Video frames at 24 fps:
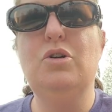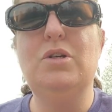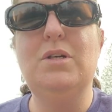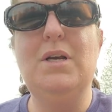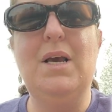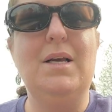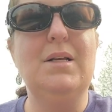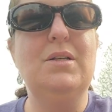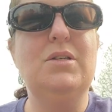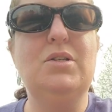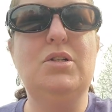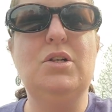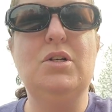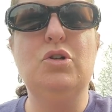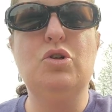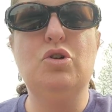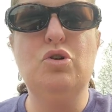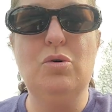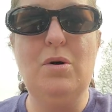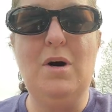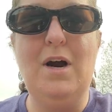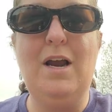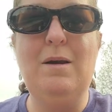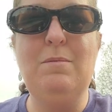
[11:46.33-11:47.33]
test and
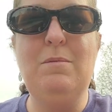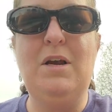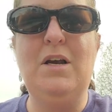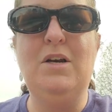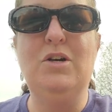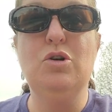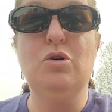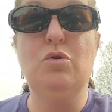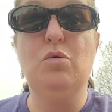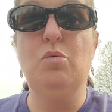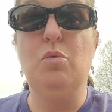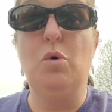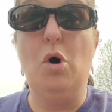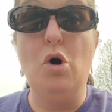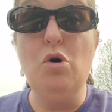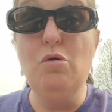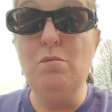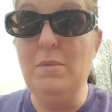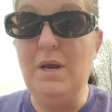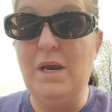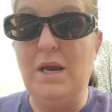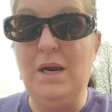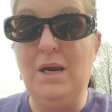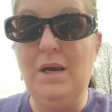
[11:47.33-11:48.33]
try me to grow
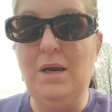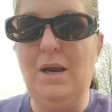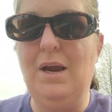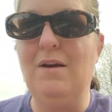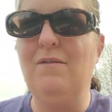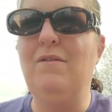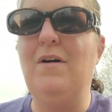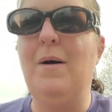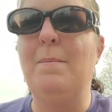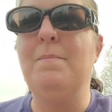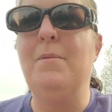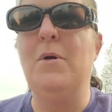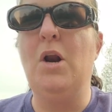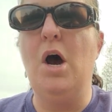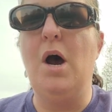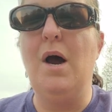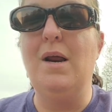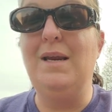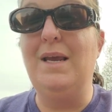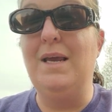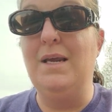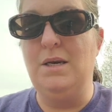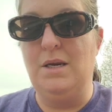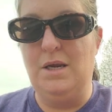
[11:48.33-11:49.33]
me if I'm
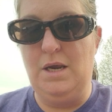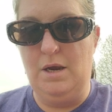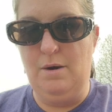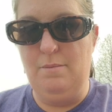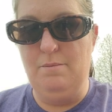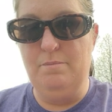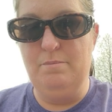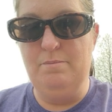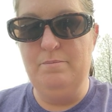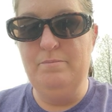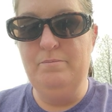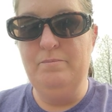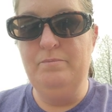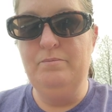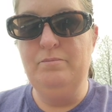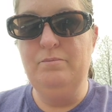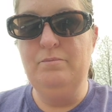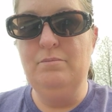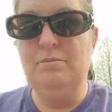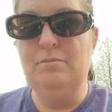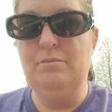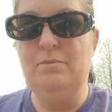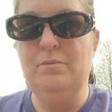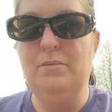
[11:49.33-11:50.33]
not in him?
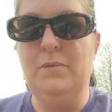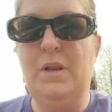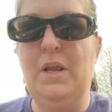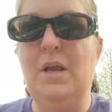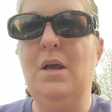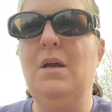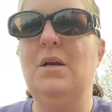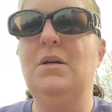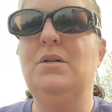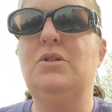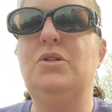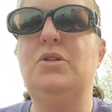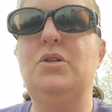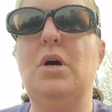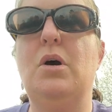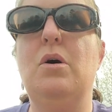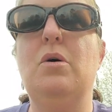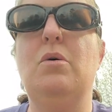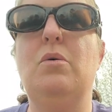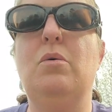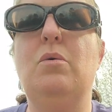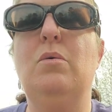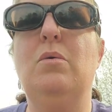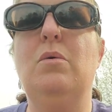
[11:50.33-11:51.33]

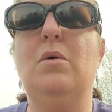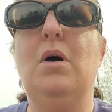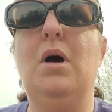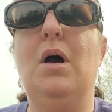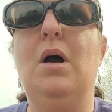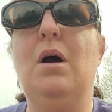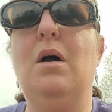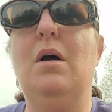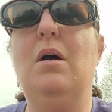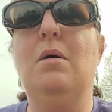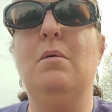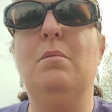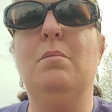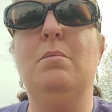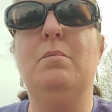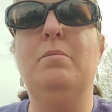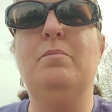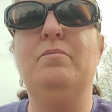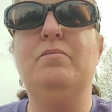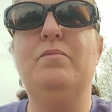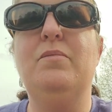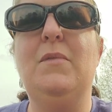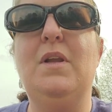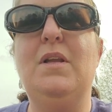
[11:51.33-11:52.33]
So
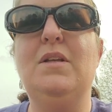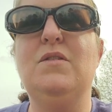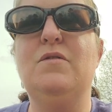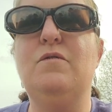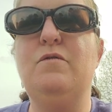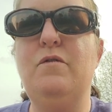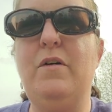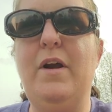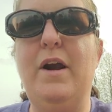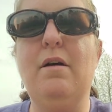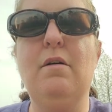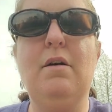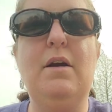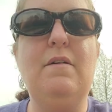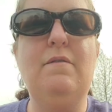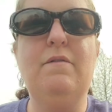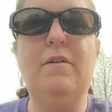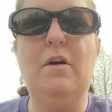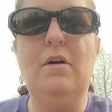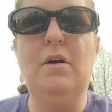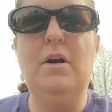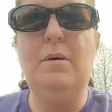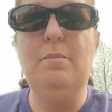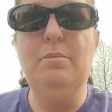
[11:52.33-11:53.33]
it's very,
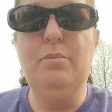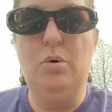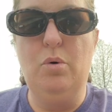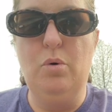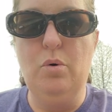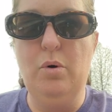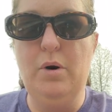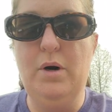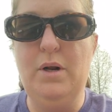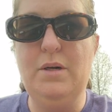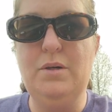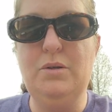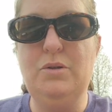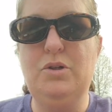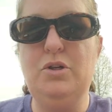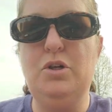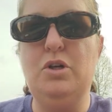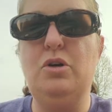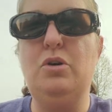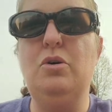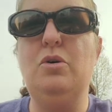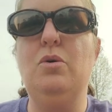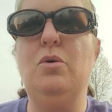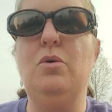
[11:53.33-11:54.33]
very important
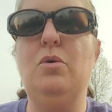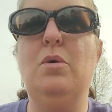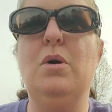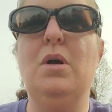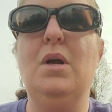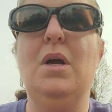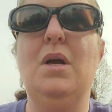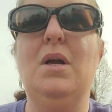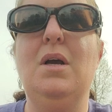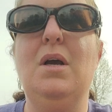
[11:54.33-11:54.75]
to